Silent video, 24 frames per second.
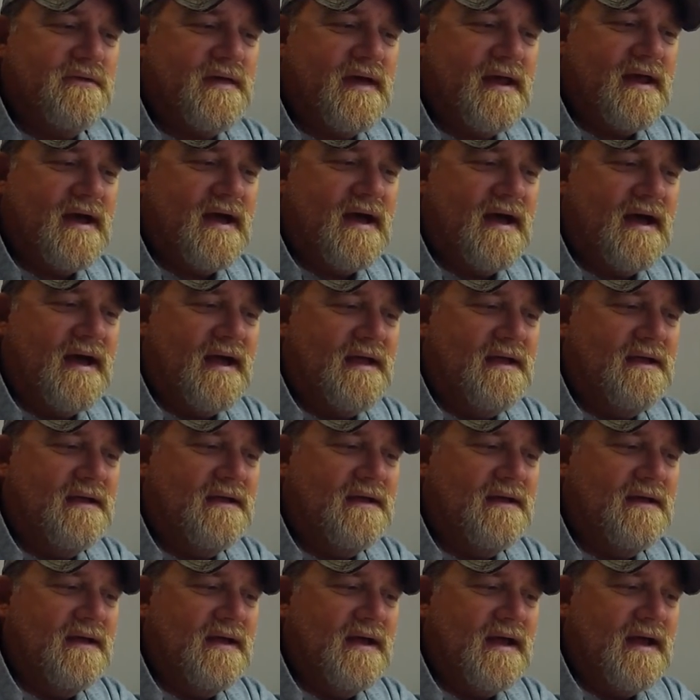that eye
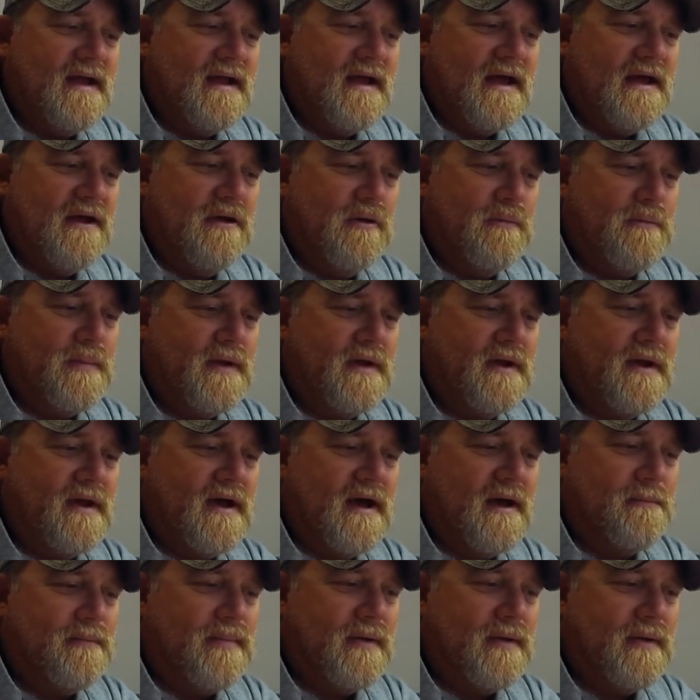and I open it up,